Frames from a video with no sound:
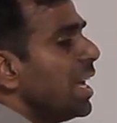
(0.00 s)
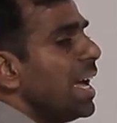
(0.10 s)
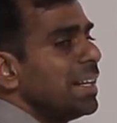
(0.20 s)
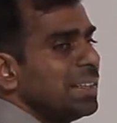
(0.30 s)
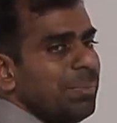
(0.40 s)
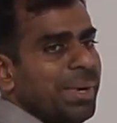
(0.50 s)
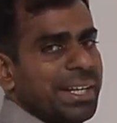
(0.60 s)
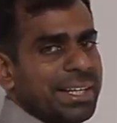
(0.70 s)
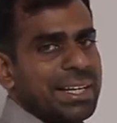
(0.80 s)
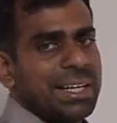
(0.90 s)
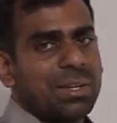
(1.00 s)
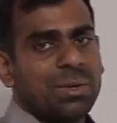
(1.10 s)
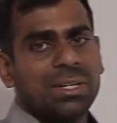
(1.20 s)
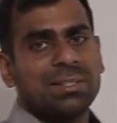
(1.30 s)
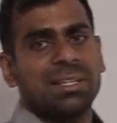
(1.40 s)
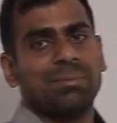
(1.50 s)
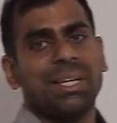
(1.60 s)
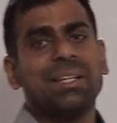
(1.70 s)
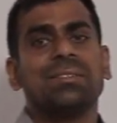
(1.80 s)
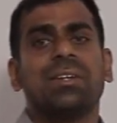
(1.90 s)
arithmetical accuracy
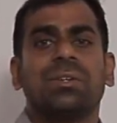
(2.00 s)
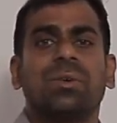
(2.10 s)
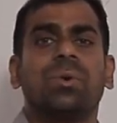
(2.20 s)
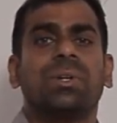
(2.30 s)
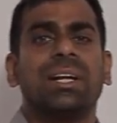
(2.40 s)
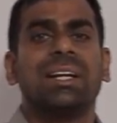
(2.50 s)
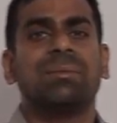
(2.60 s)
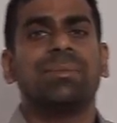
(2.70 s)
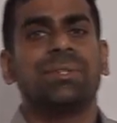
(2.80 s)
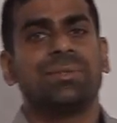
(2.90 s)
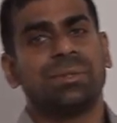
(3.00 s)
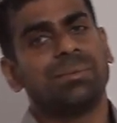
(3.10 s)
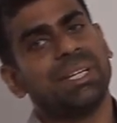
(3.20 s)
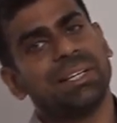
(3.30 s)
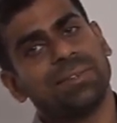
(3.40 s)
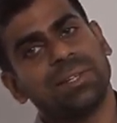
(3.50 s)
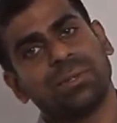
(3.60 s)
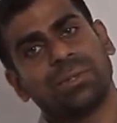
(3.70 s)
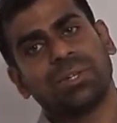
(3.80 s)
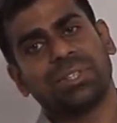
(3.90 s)
means your total debit should be equal
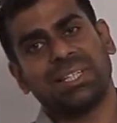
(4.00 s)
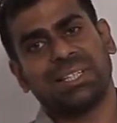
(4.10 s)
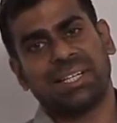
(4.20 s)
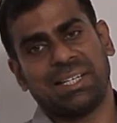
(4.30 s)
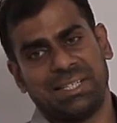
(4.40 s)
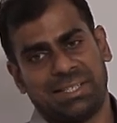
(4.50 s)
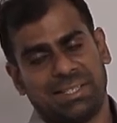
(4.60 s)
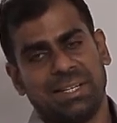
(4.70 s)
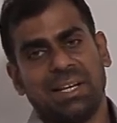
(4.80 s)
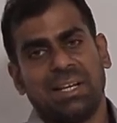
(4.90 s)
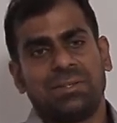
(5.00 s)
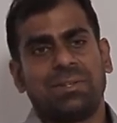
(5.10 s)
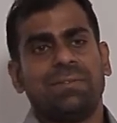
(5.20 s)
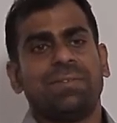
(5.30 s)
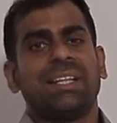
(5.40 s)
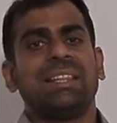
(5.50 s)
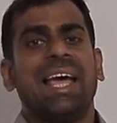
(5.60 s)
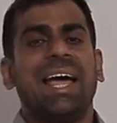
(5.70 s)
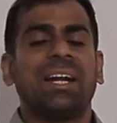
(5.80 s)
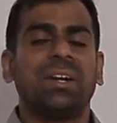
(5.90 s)
to total credit. So, when they
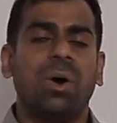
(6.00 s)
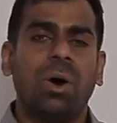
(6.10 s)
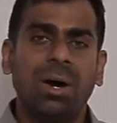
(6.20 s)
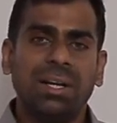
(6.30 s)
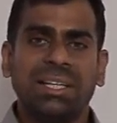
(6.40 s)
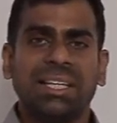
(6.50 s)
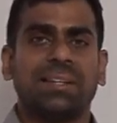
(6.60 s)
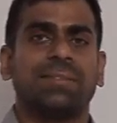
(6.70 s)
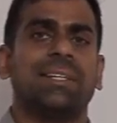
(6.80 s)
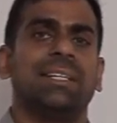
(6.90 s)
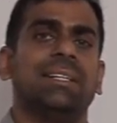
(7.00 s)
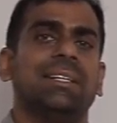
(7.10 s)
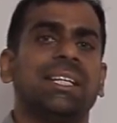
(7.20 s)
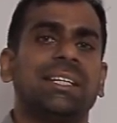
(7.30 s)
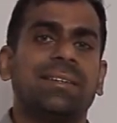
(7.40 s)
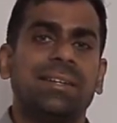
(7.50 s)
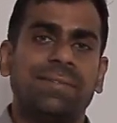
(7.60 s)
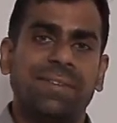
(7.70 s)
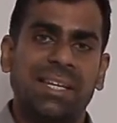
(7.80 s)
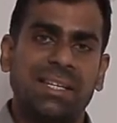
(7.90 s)
are not equal, it
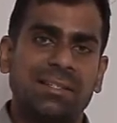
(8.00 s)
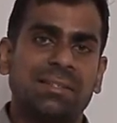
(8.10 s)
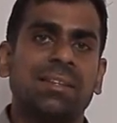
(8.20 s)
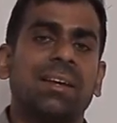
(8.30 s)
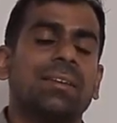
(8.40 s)
reveals